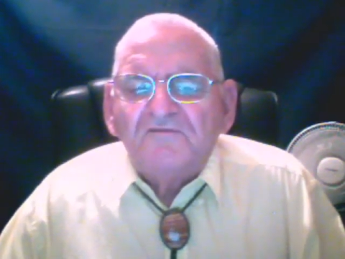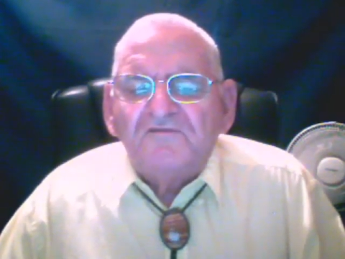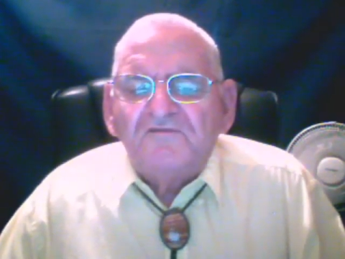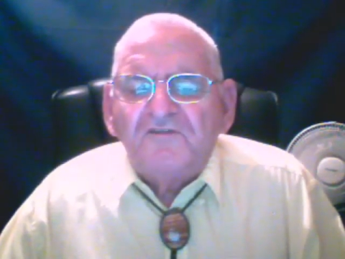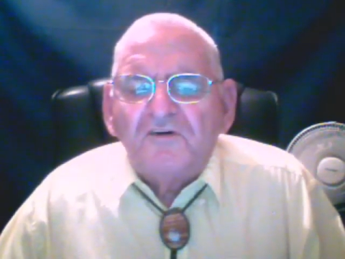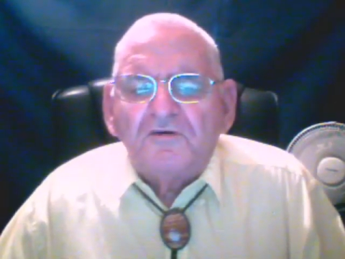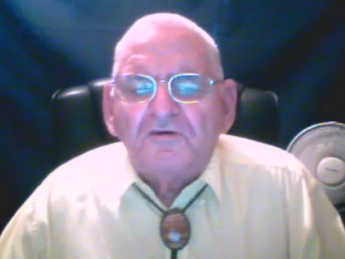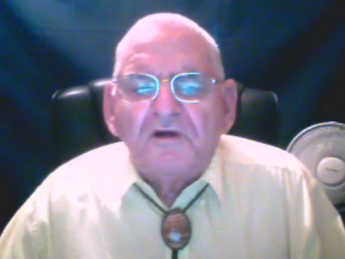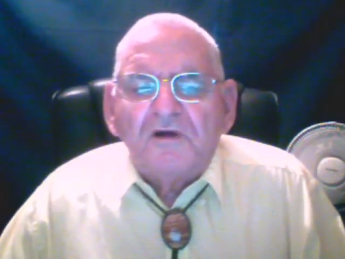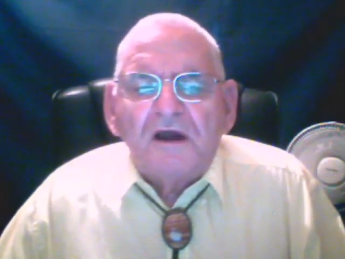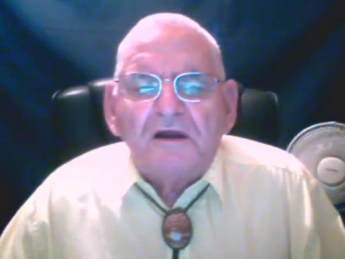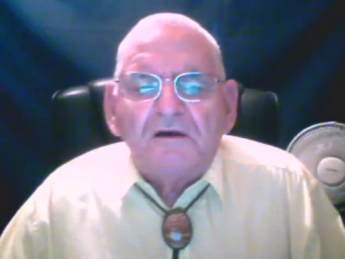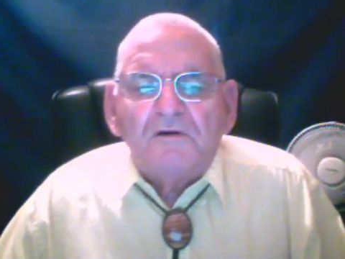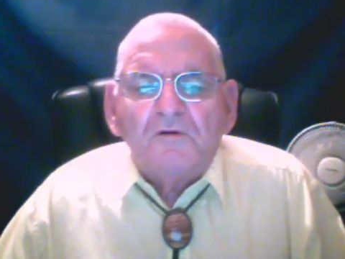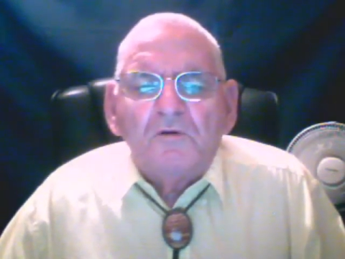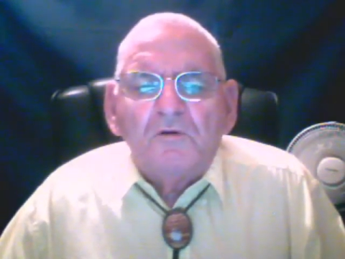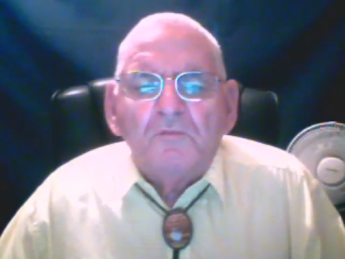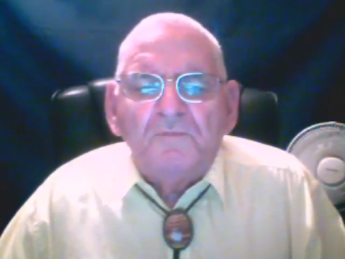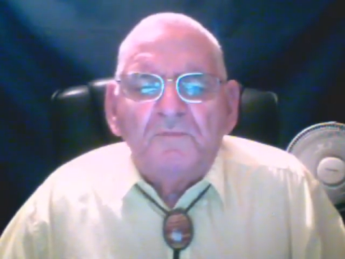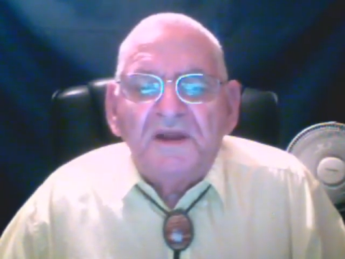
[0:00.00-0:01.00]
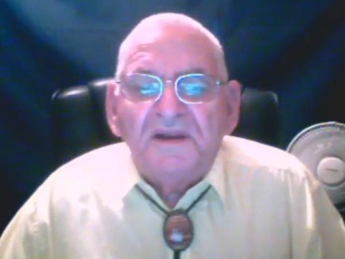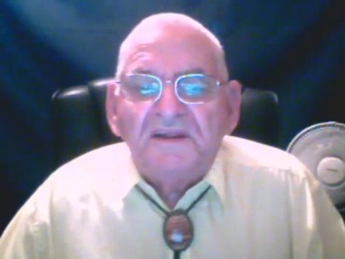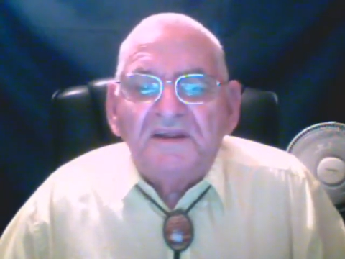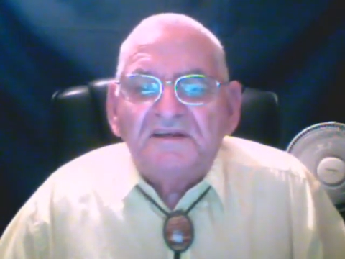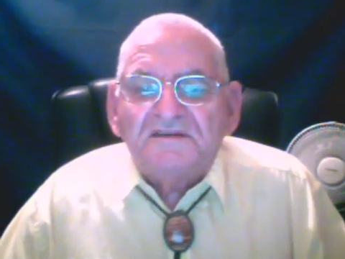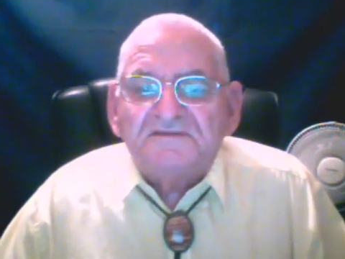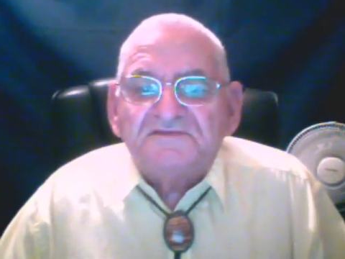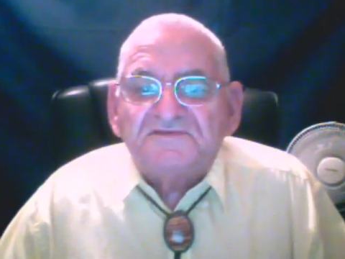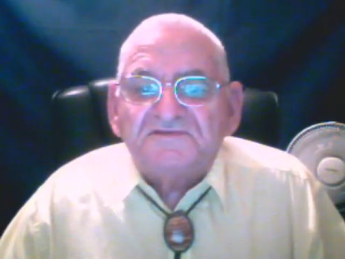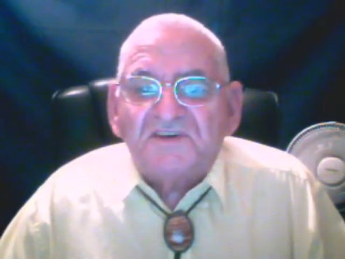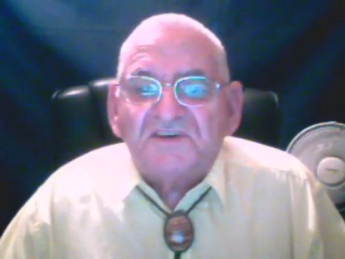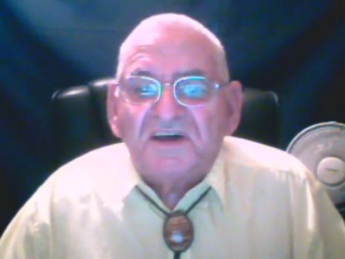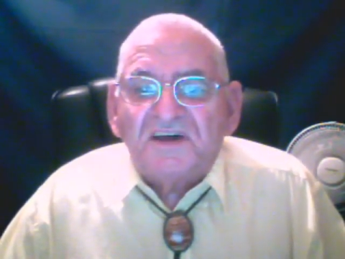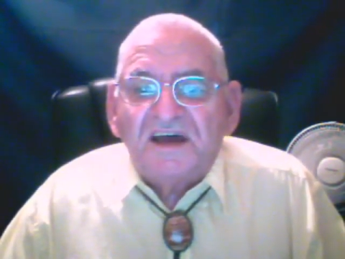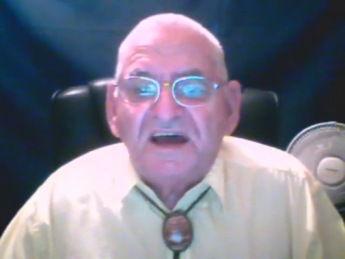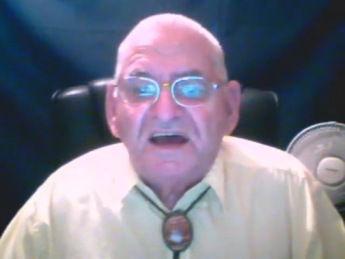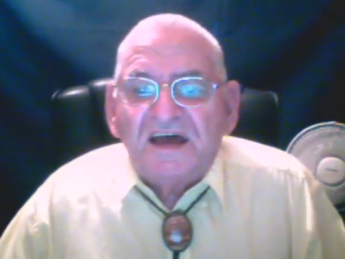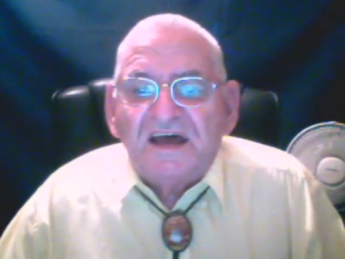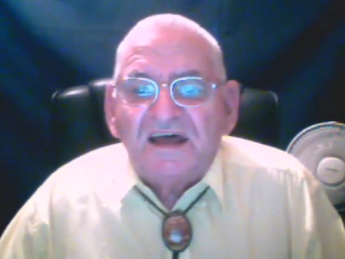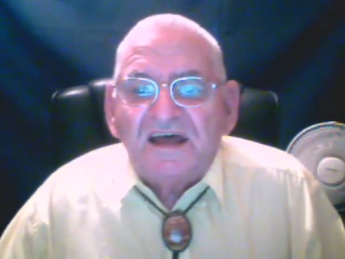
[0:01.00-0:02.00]
for our obedience to
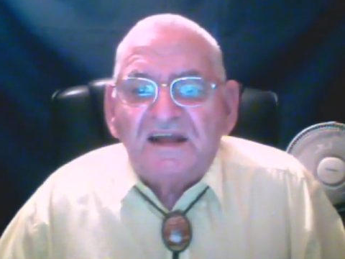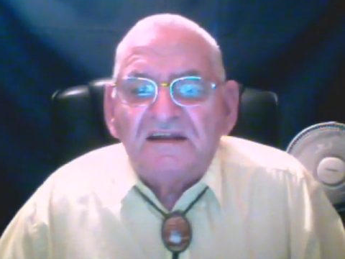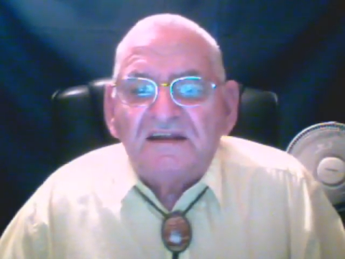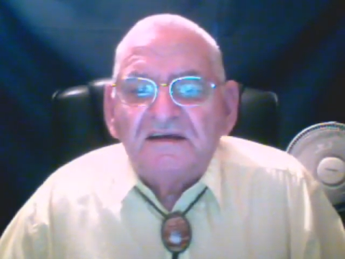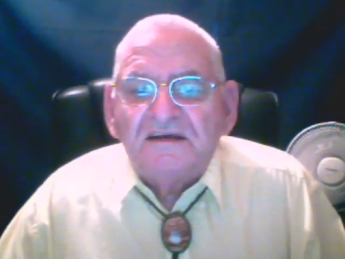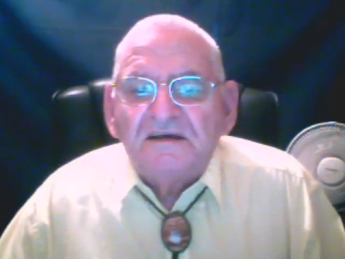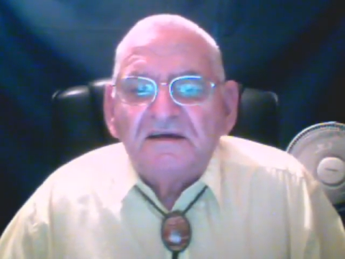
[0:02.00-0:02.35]
God,